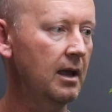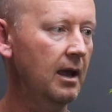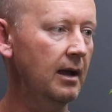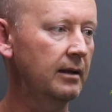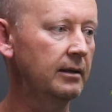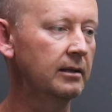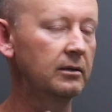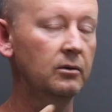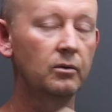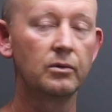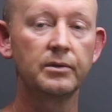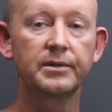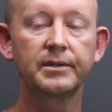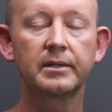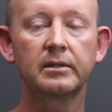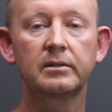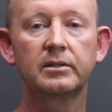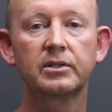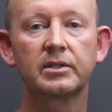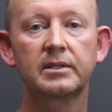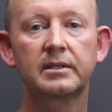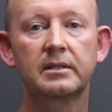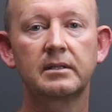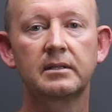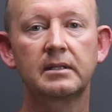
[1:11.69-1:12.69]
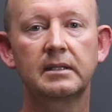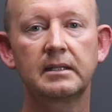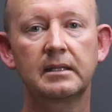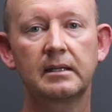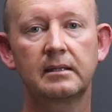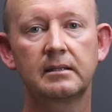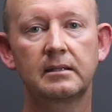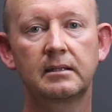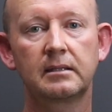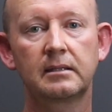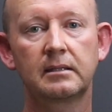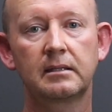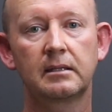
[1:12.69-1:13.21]
and then also just
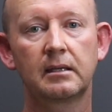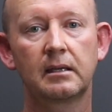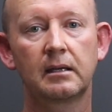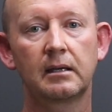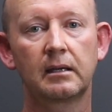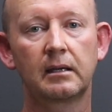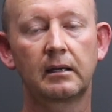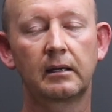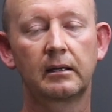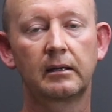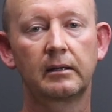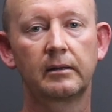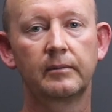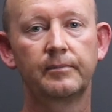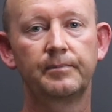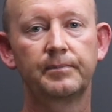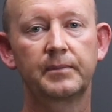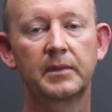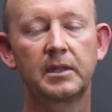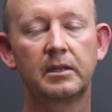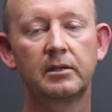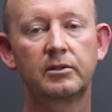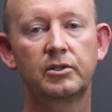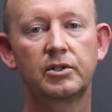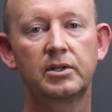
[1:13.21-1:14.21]
assess the